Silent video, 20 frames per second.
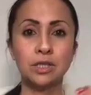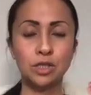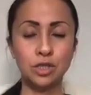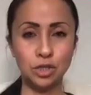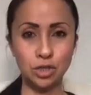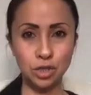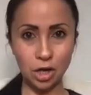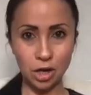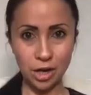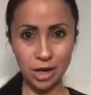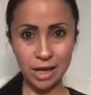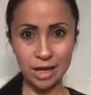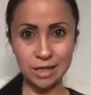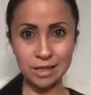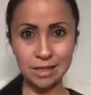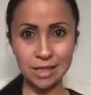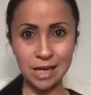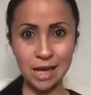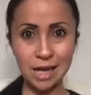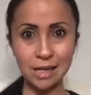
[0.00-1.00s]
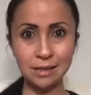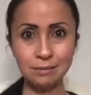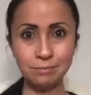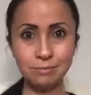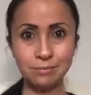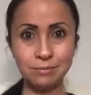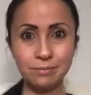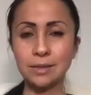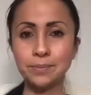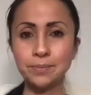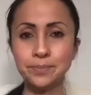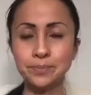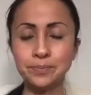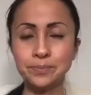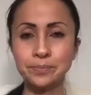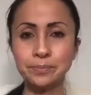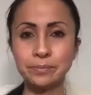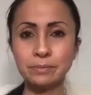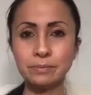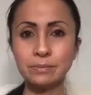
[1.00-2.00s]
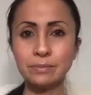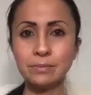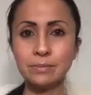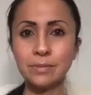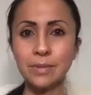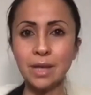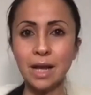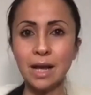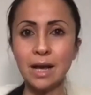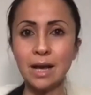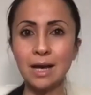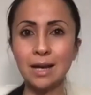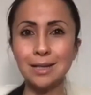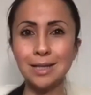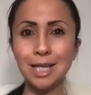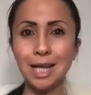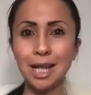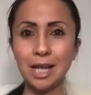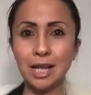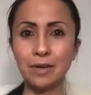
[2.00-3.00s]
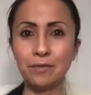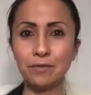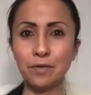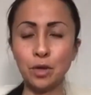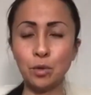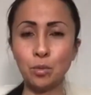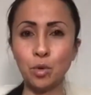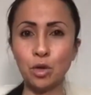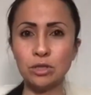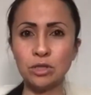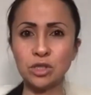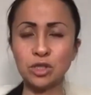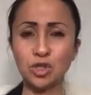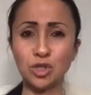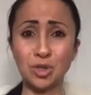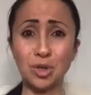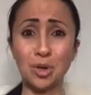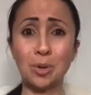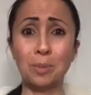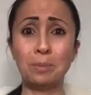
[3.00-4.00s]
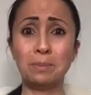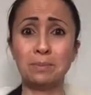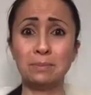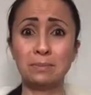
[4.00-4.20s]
dieting, and, and if you want to stop